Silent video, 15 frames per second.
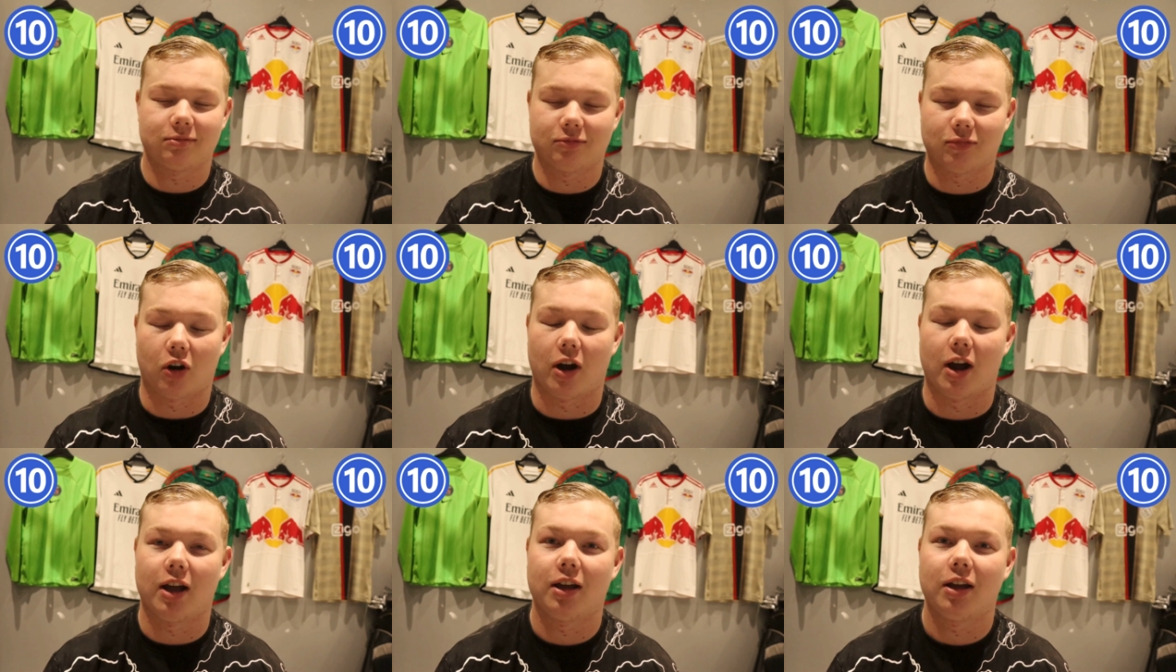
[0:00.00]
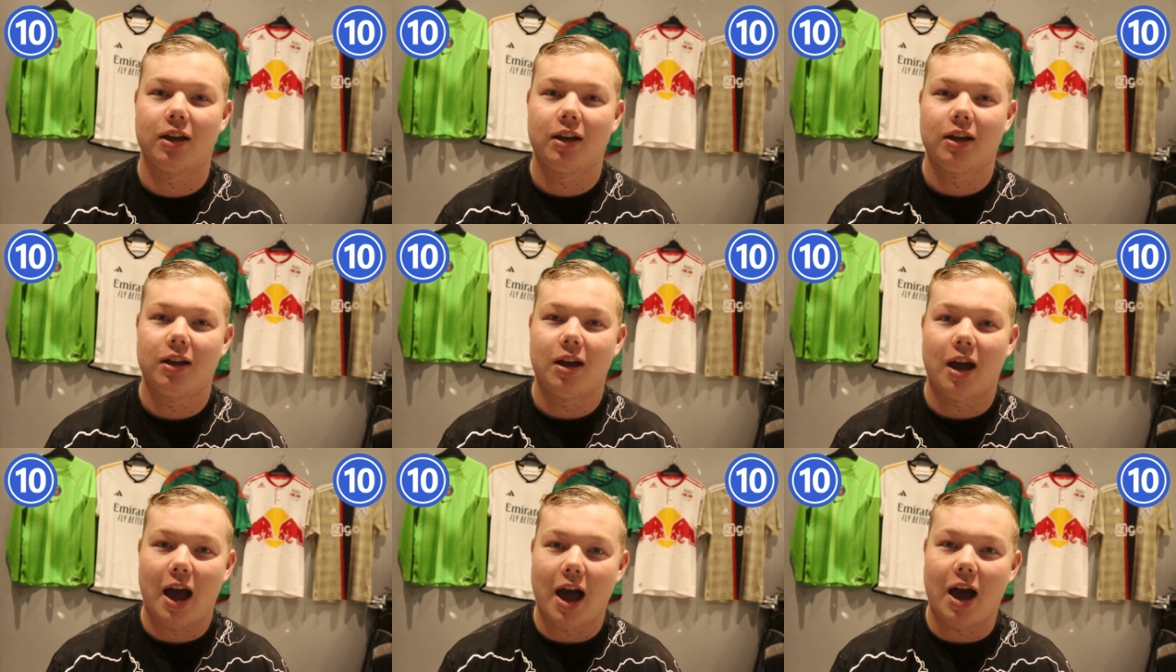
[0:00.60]
Right,
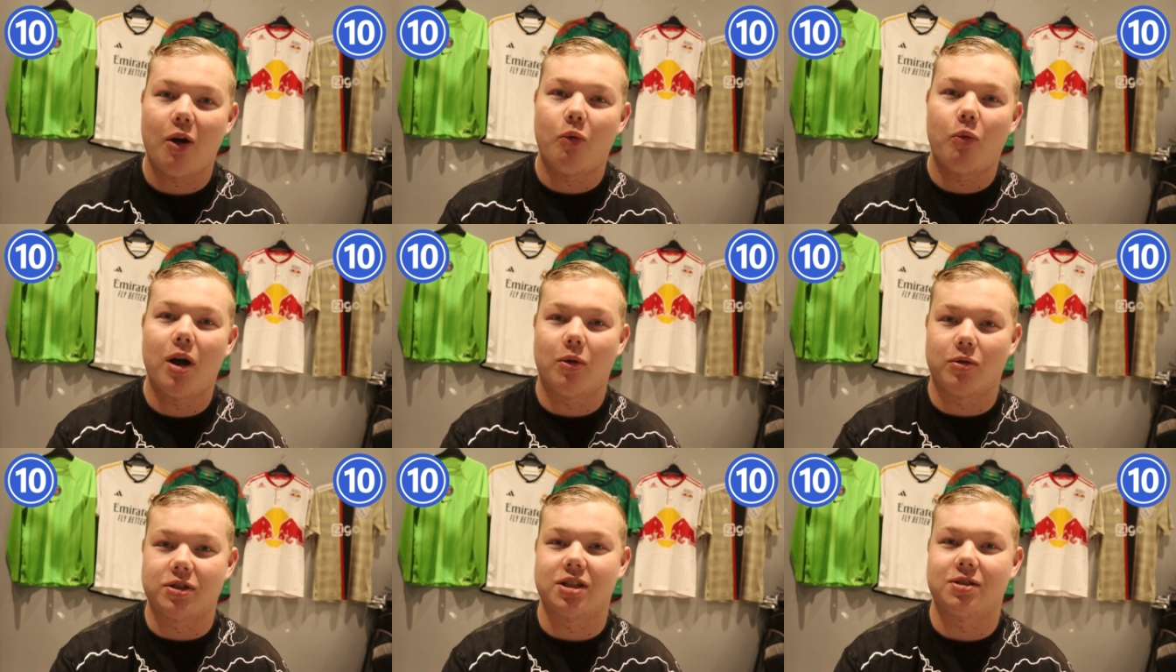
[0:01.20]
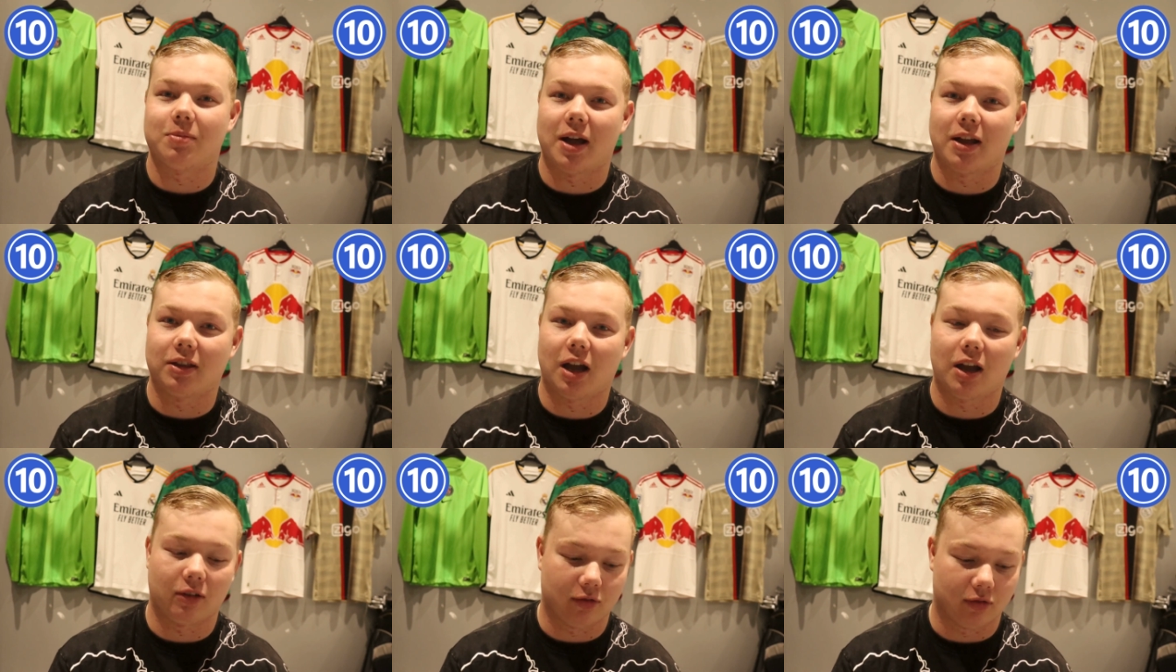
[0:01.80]
how well has this man
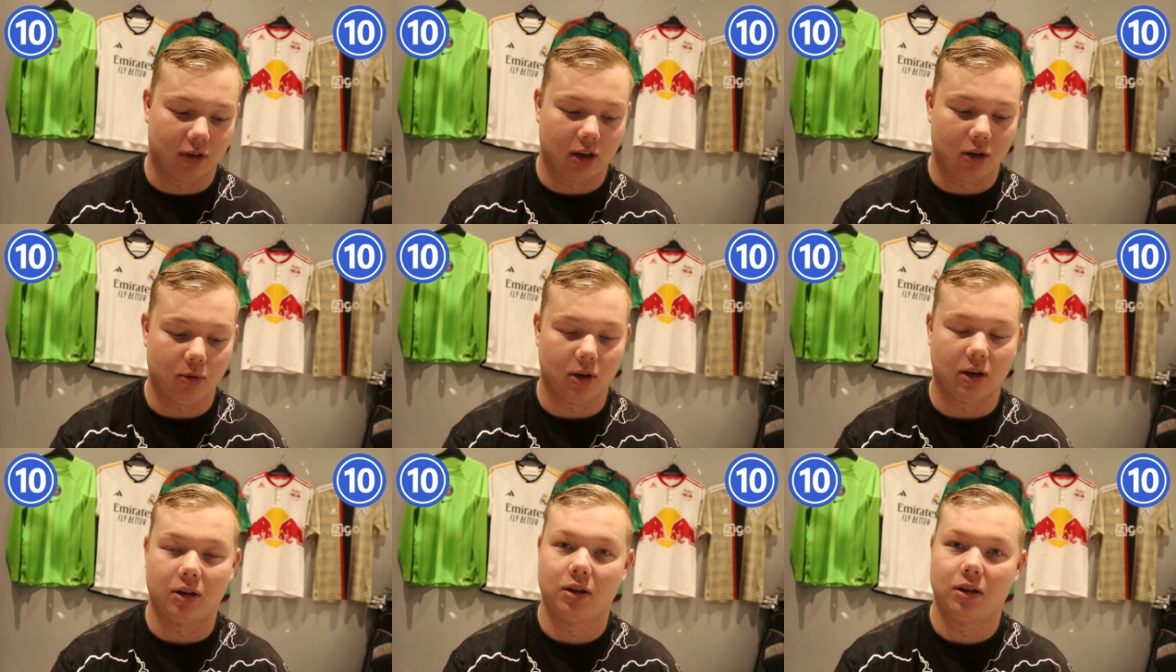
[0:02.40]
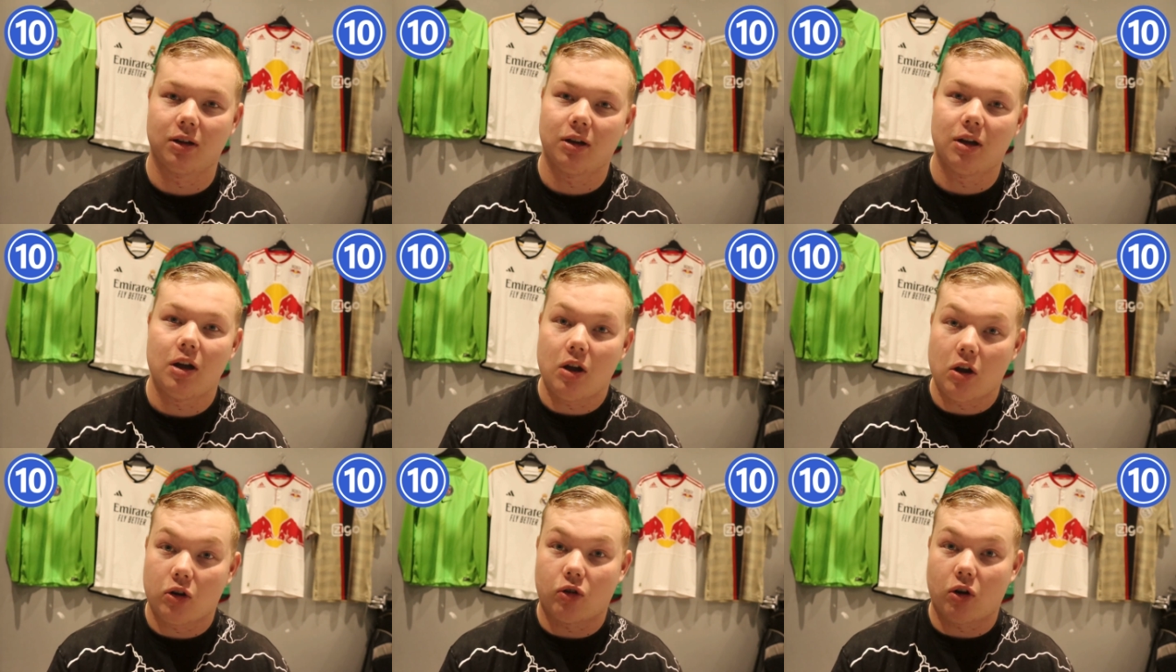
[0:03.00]
done for Luton?
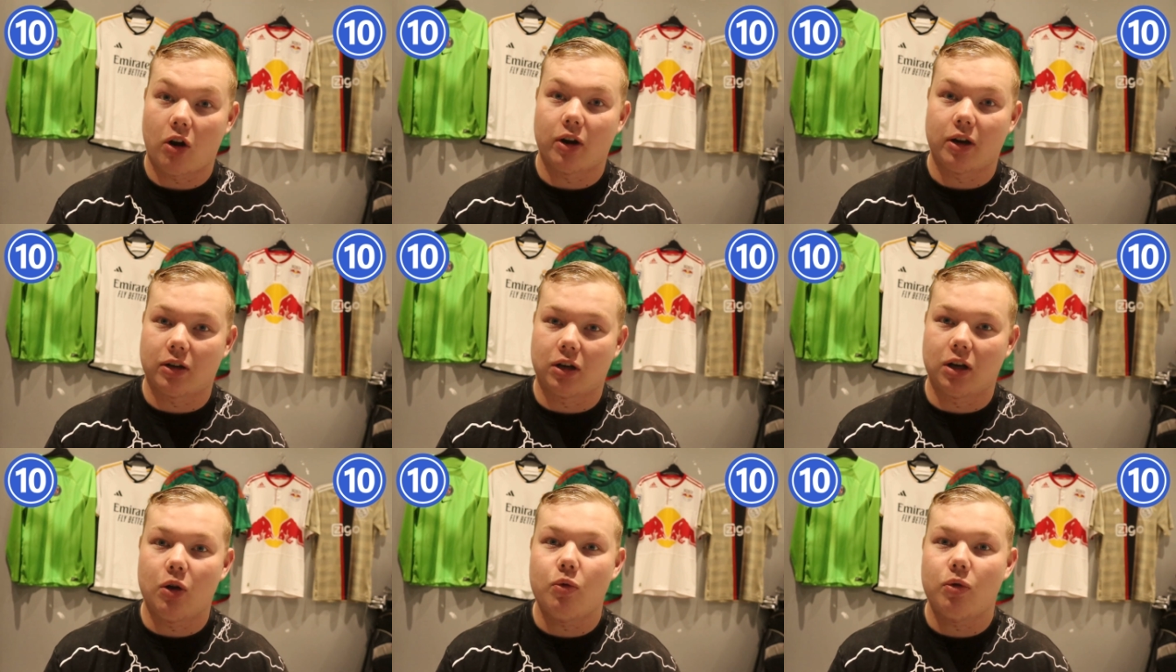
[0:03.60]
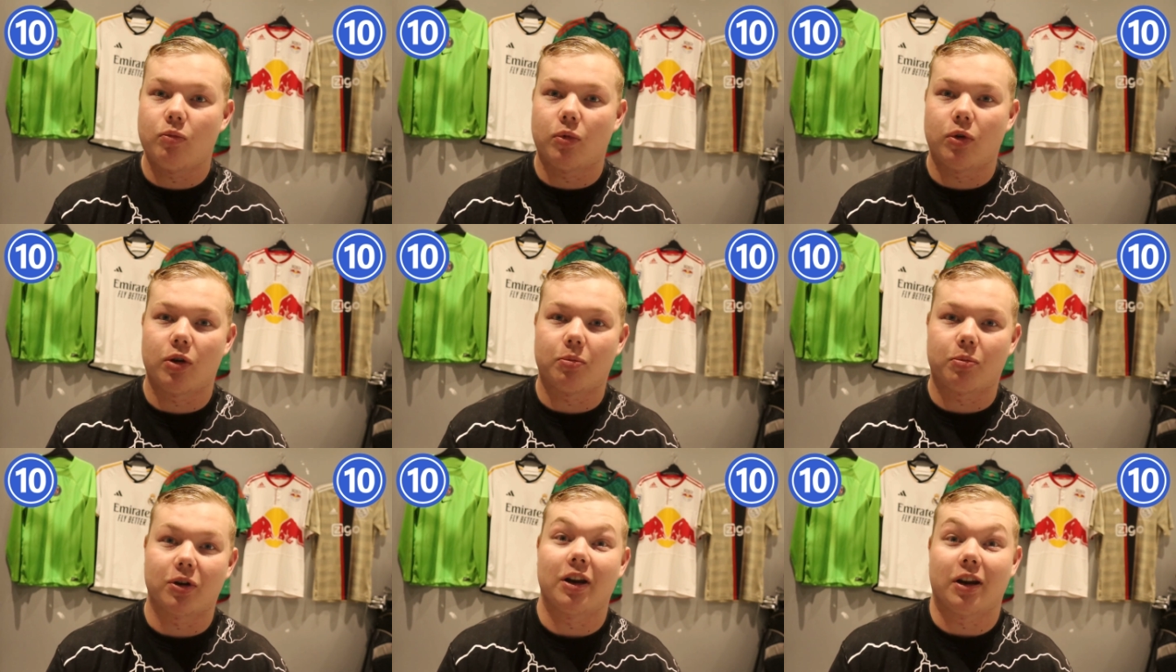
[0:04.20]
Granted, Luton
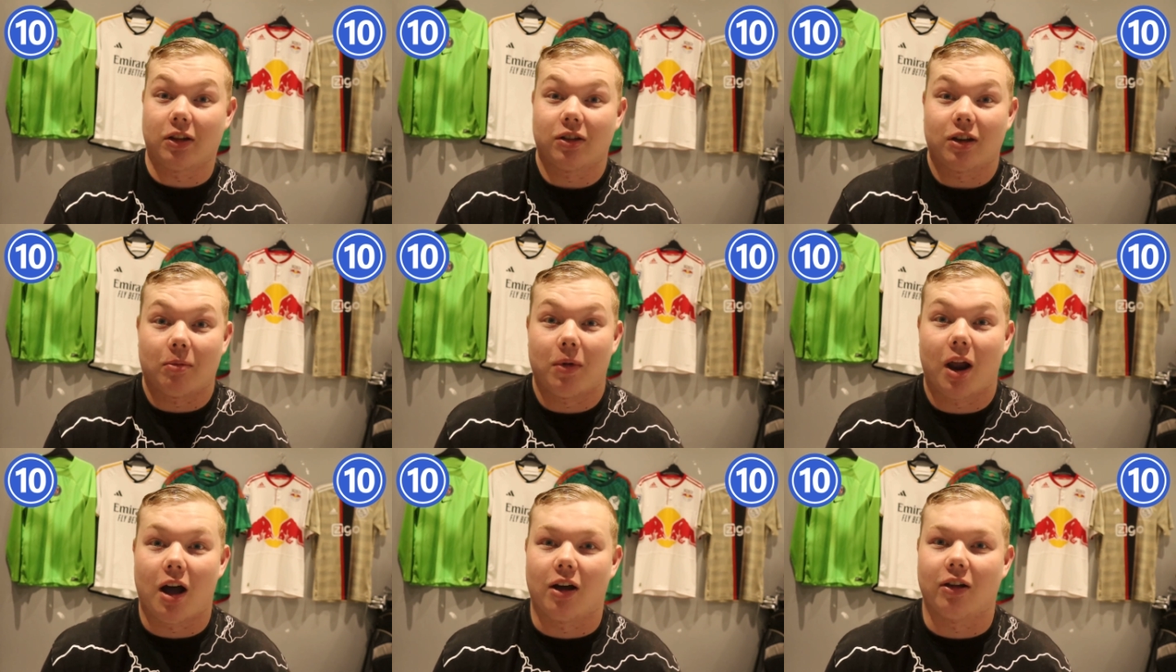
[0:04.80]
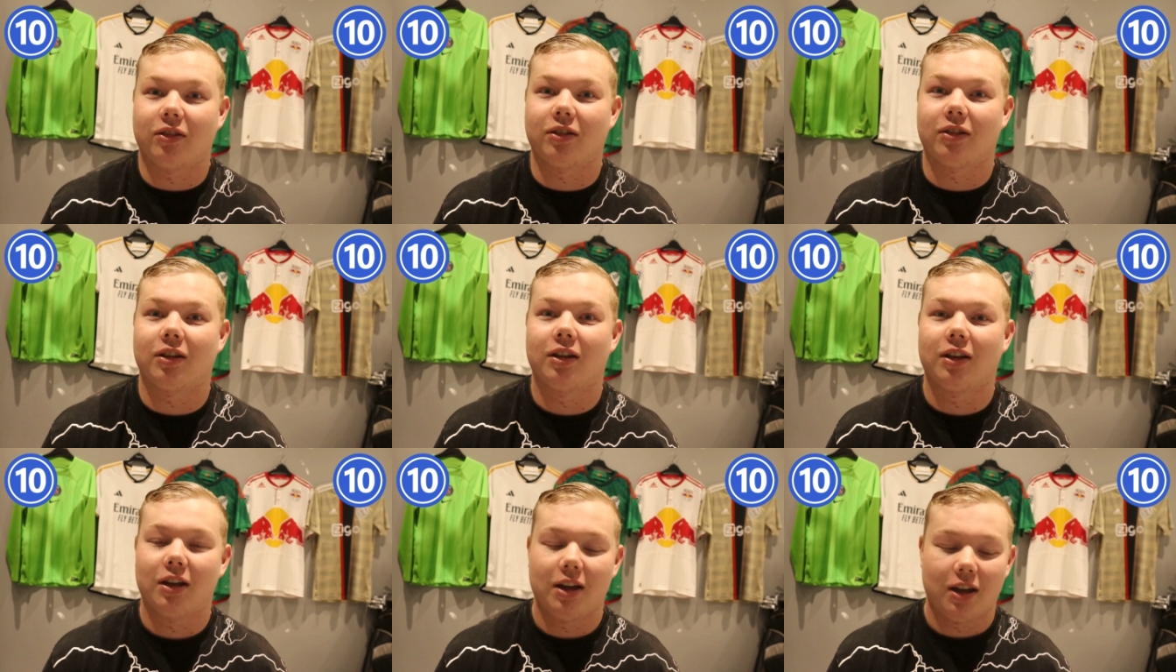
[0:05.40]
were predicted to come
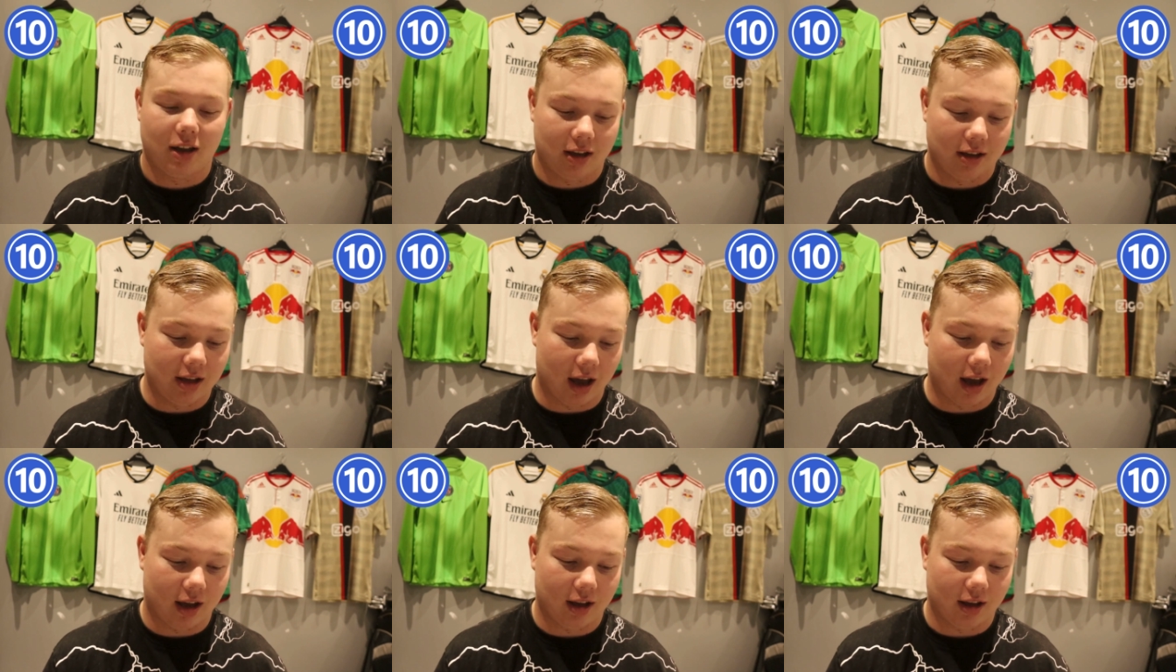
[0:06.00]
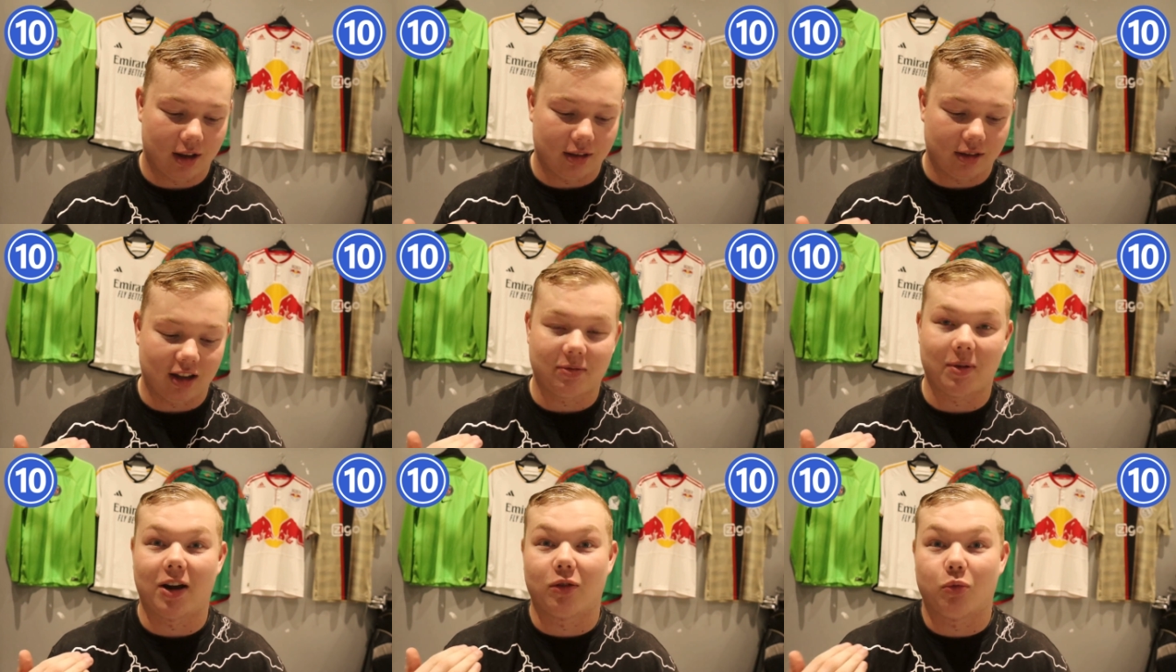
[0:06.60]
last, yet
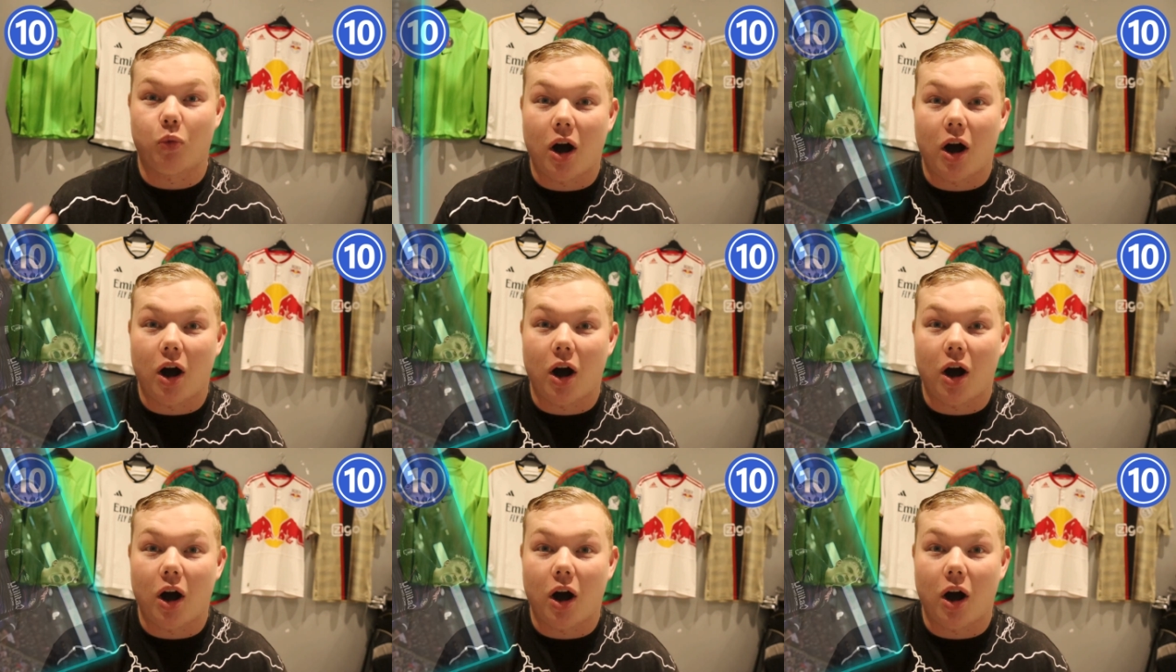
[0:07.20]
this man has